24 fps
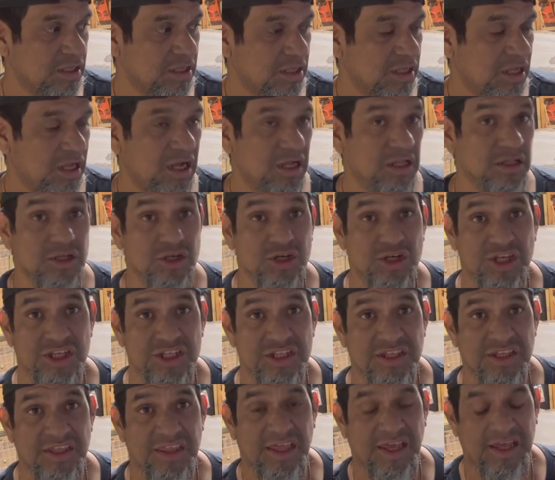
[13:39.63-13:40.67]
I'll look
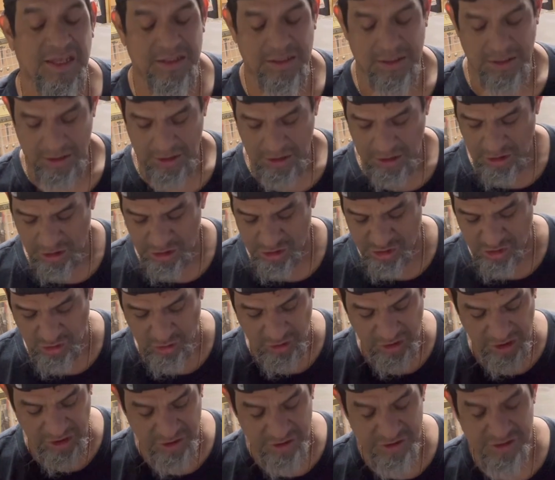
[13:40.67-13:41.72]
into that. So
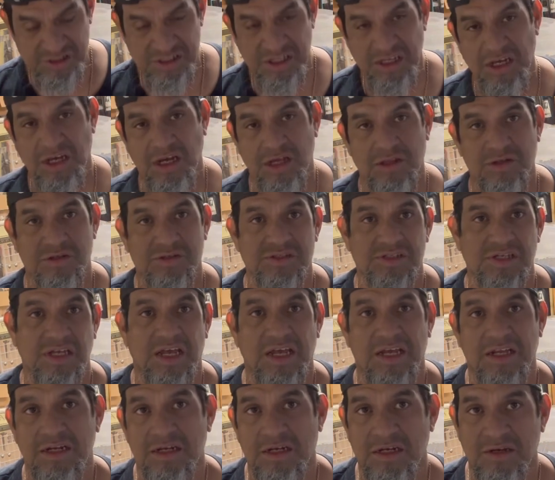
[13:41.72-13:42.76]
here's the other
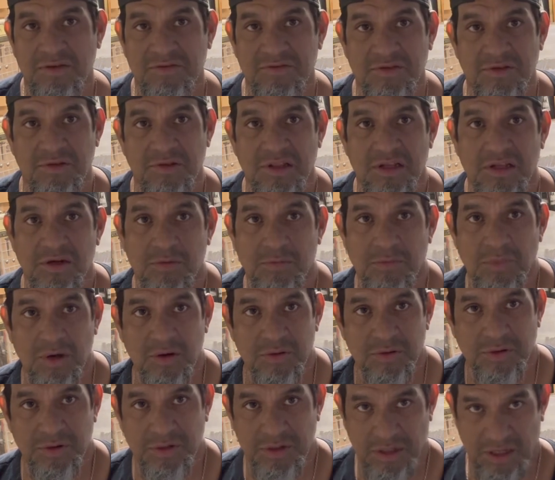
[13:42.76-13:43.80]
side of the little
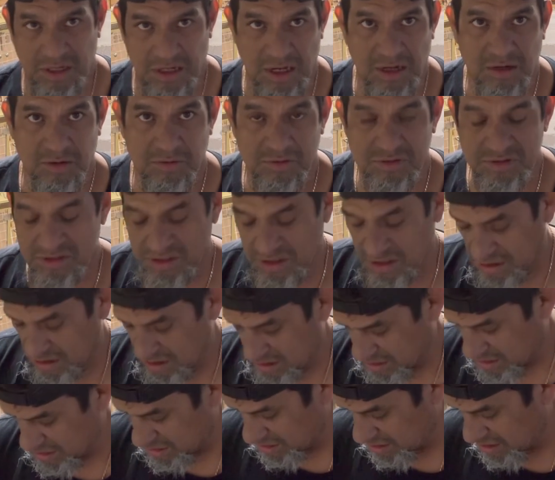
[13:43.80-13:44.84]
motor that I was the
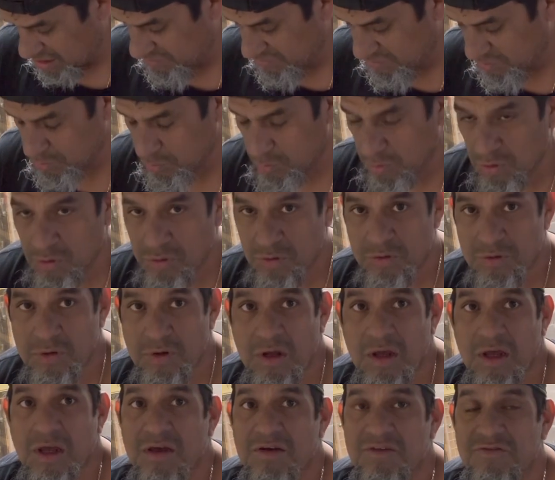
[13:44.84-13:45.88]
Evinrude
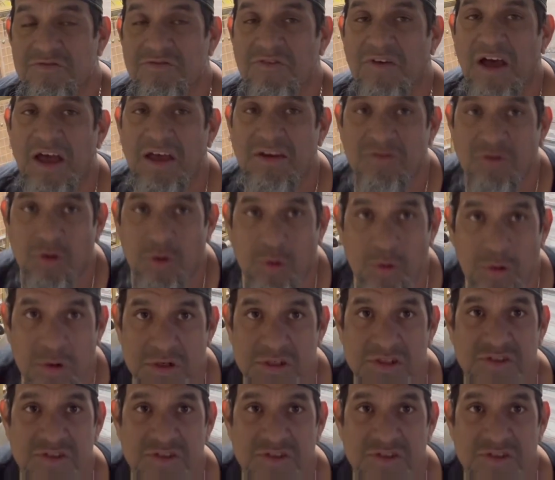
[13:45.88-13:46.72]
5-horse